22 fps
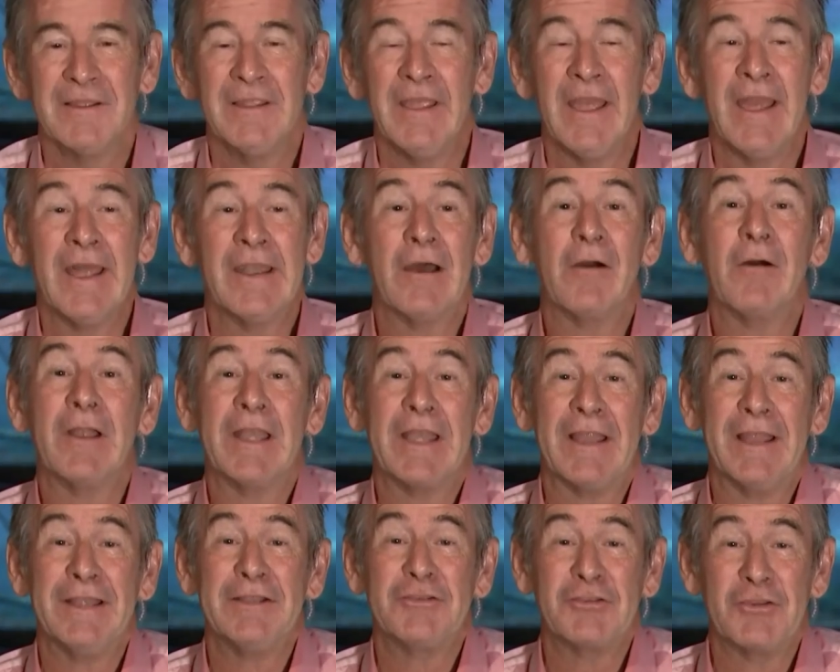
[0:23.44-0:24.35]
Yeah, no,
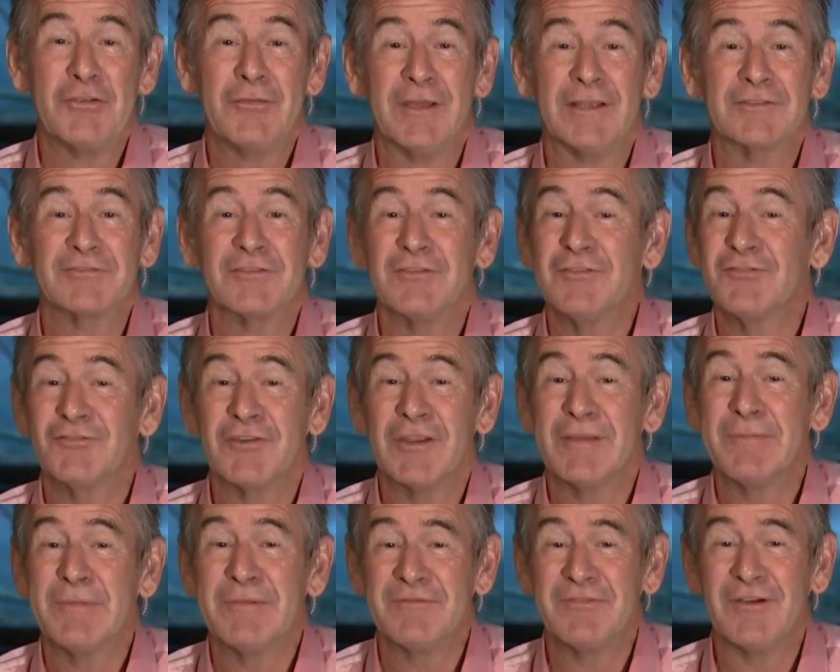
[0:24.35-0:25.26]
in
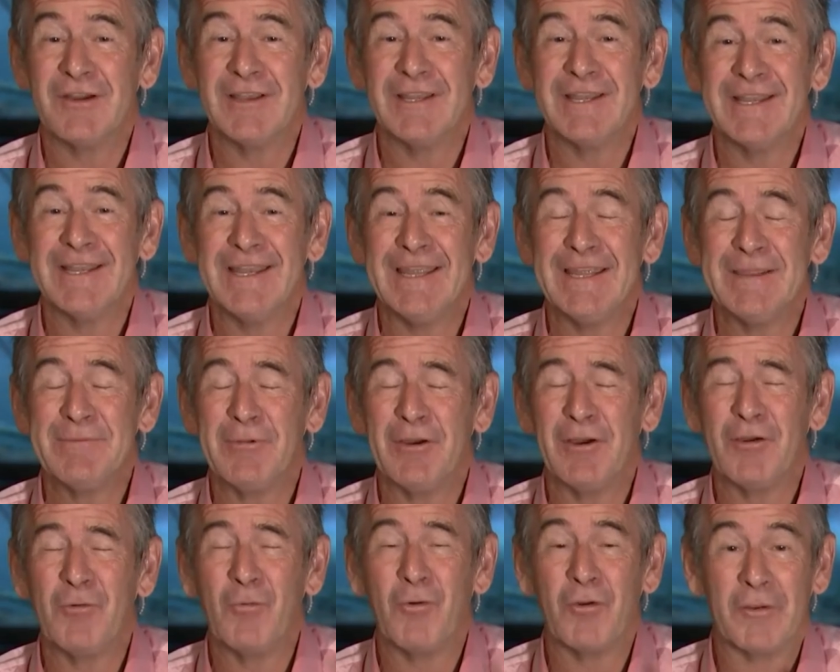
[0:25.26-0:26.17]
2003, I mean, Finding
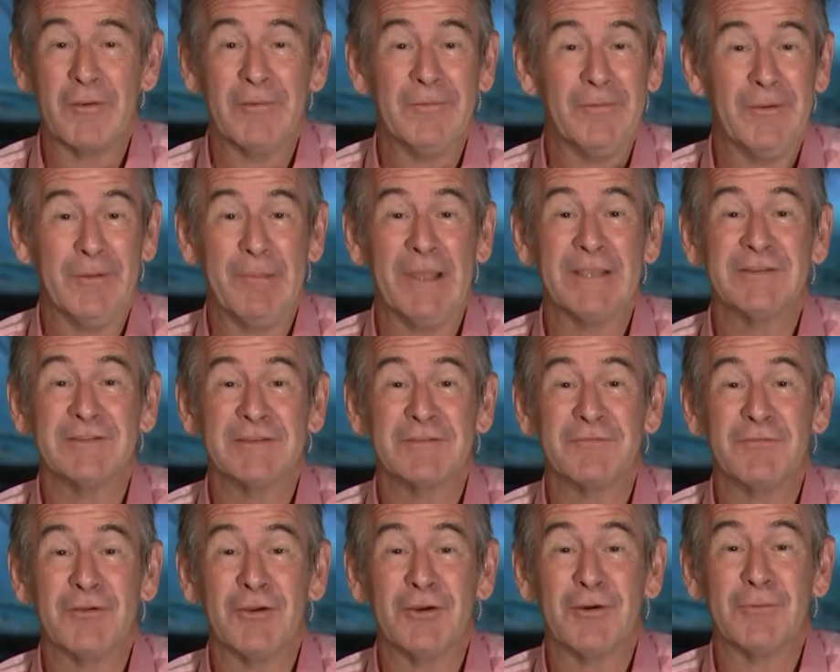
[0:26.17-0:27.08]
Nemo, what an
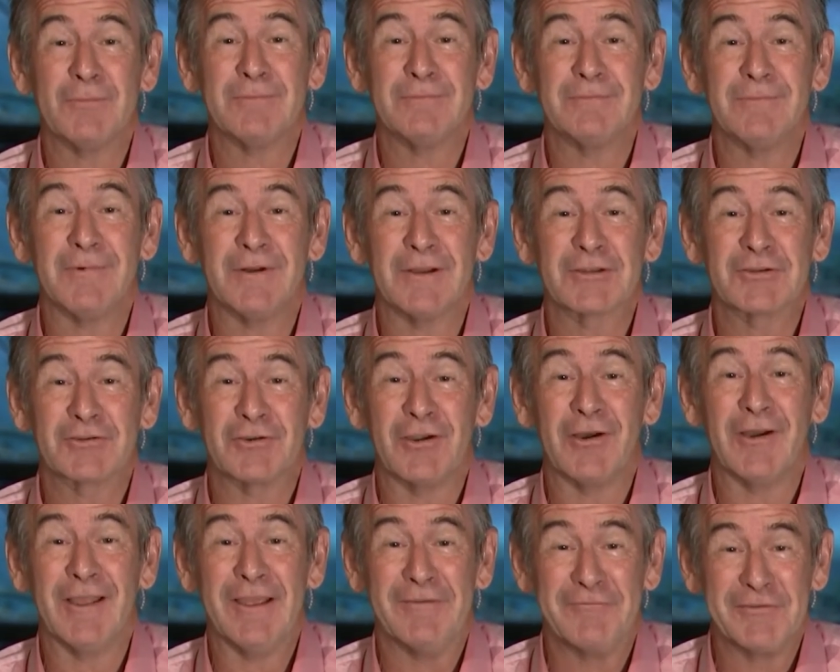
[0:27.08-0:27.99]
amazing film. I
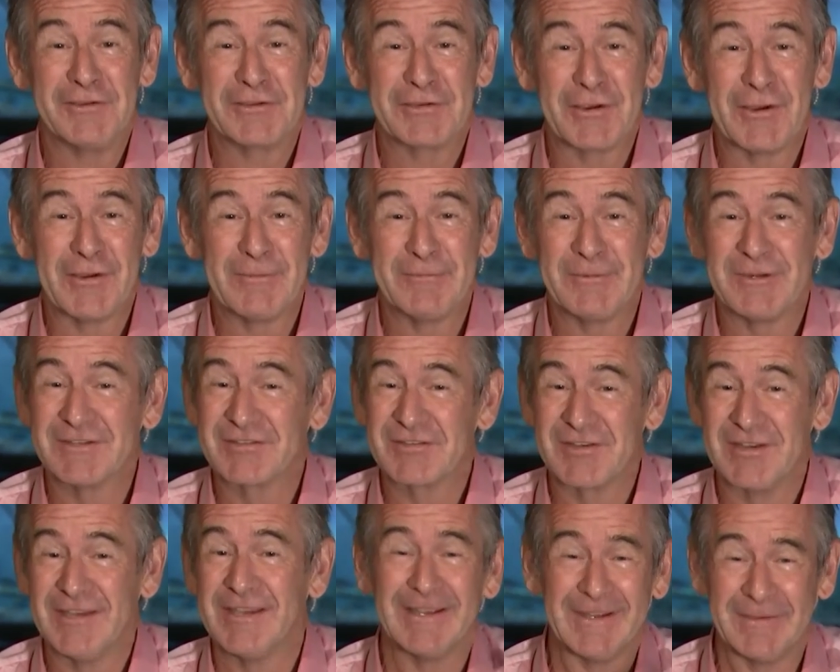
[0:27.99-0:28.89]
cry every time I
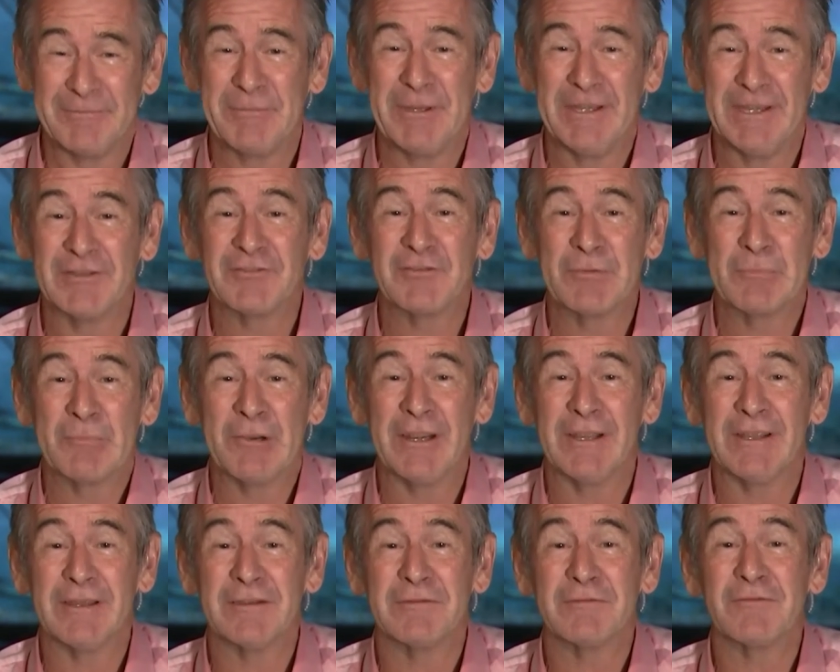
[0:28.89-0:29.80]
see it. I mean, it's a
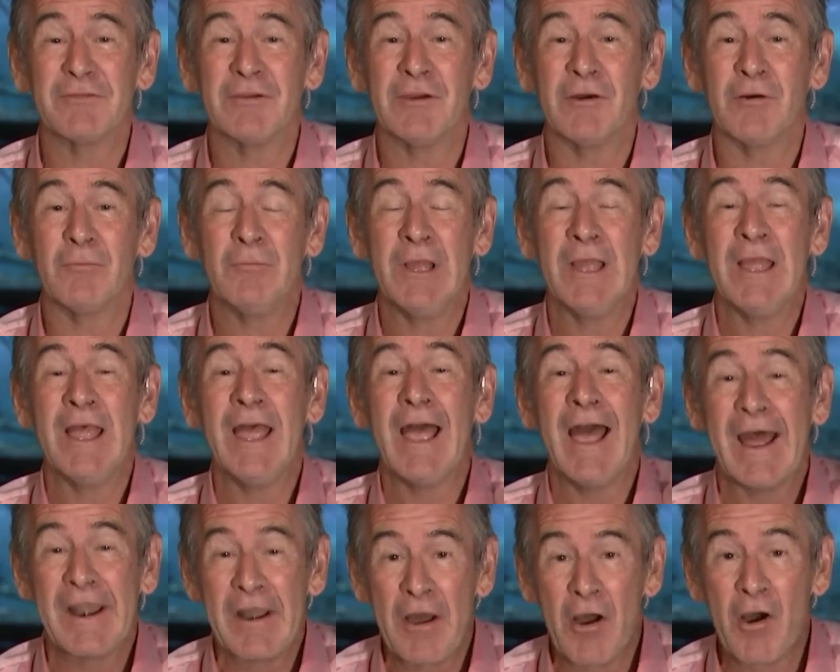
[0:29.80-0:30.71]
brilliant film.
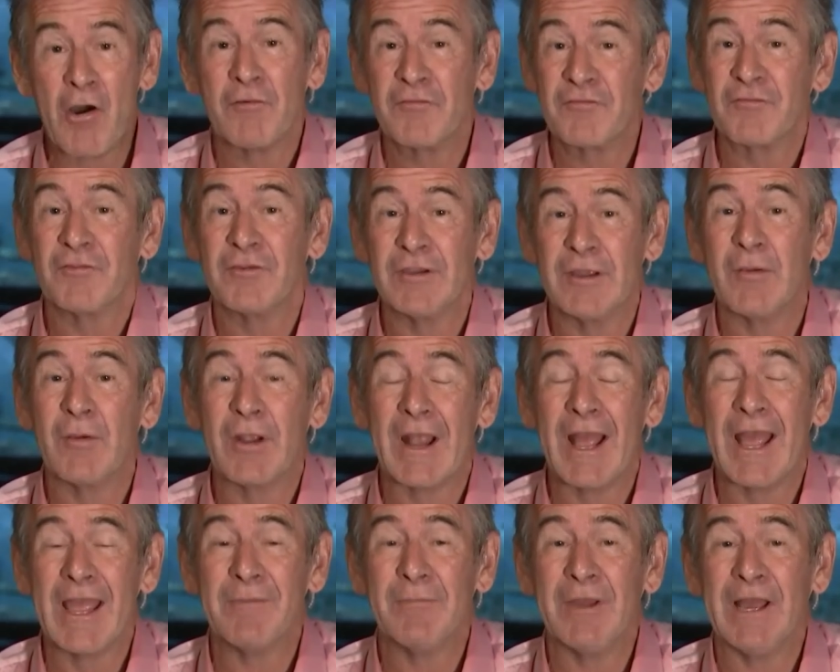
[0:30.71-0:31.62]
And after
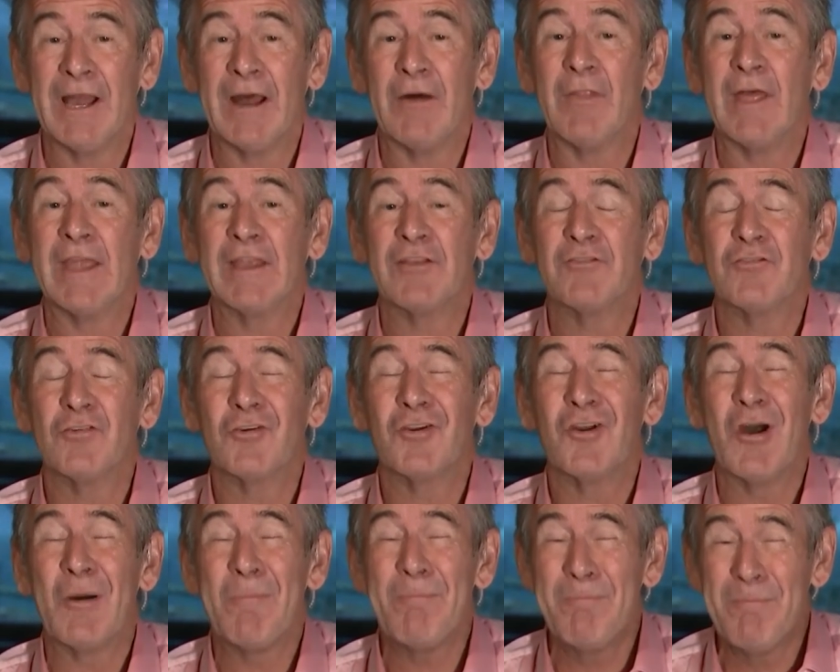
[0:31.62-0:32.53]
it came out, they
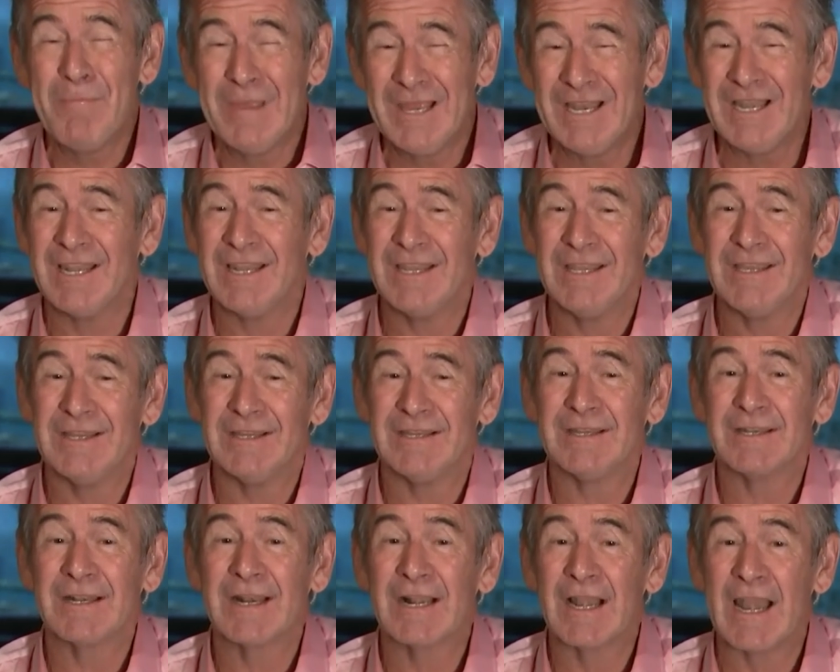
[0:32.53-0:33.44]
took a
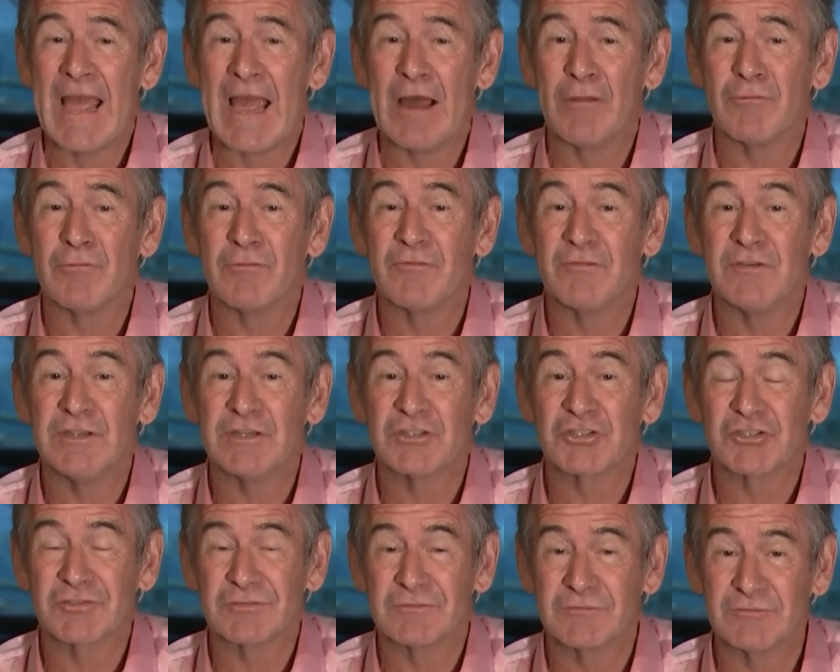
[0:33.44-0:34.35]
million
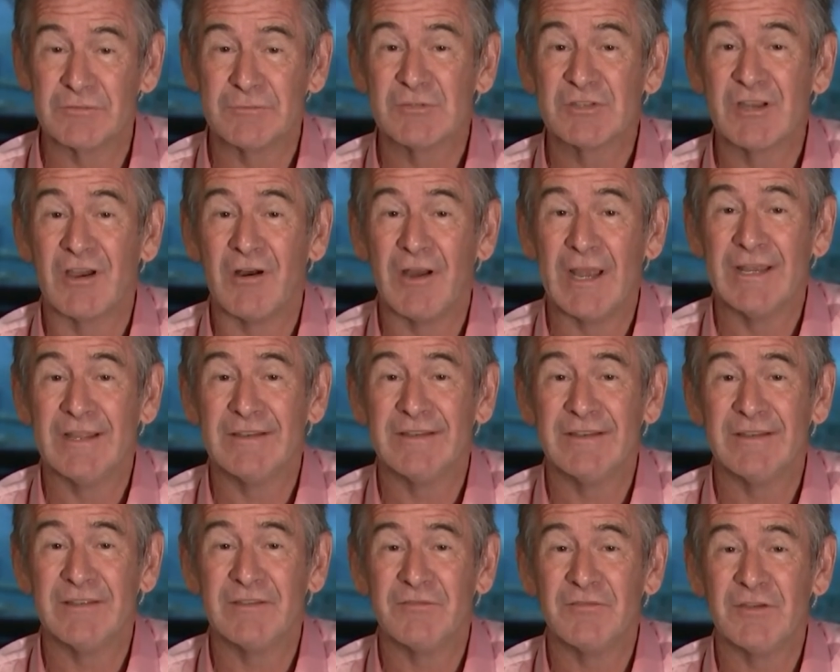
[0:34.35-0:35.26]
clownfish from
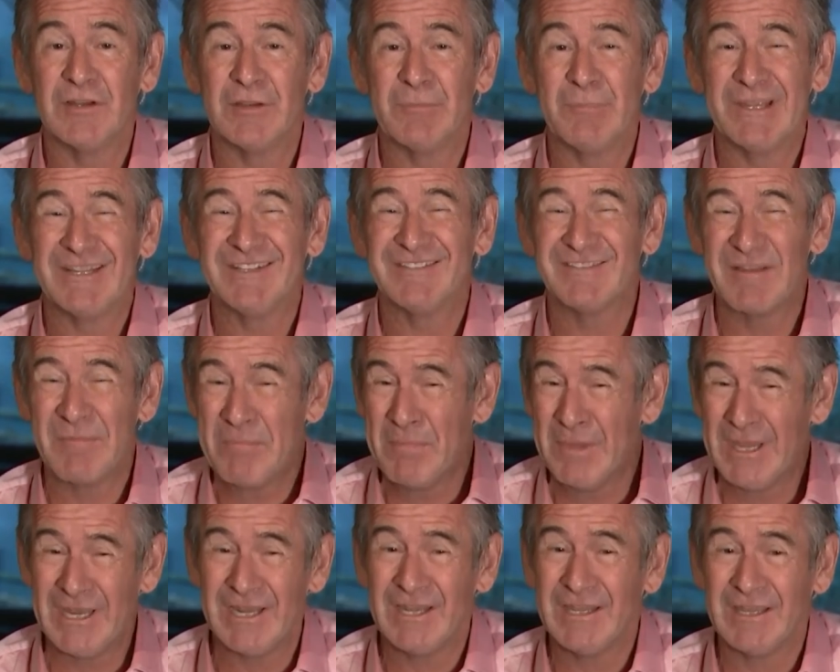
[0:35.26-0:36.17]
Thailand and the Philippines, a
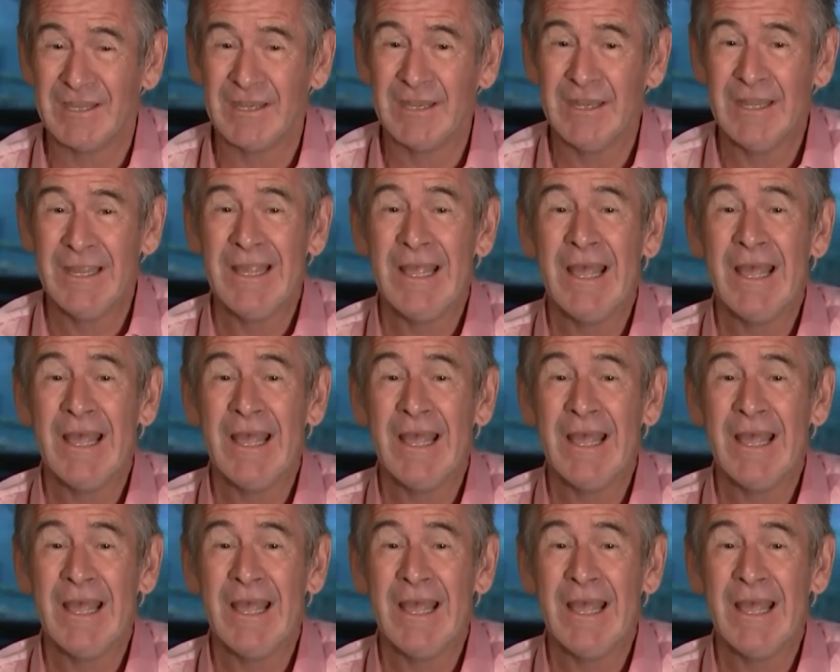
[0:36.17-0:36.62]
million.